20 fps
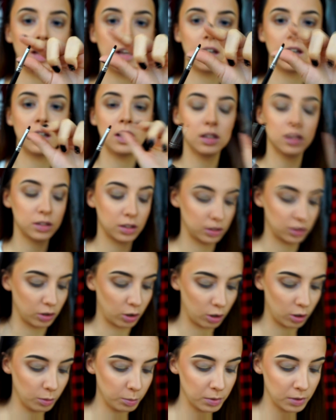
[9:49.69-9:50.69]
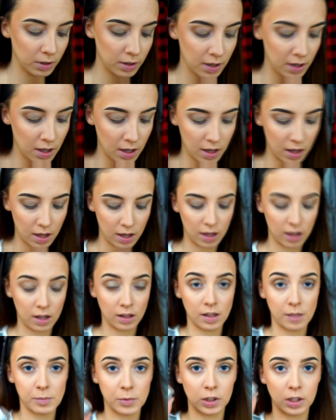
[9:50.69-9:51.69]
angled top,
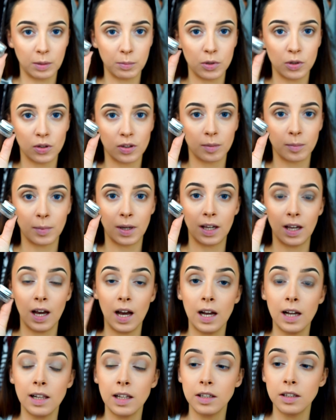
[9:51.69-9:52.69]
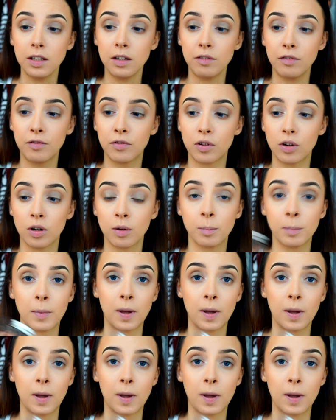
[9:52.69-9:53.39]
and I'm gonna be using my eyeliner from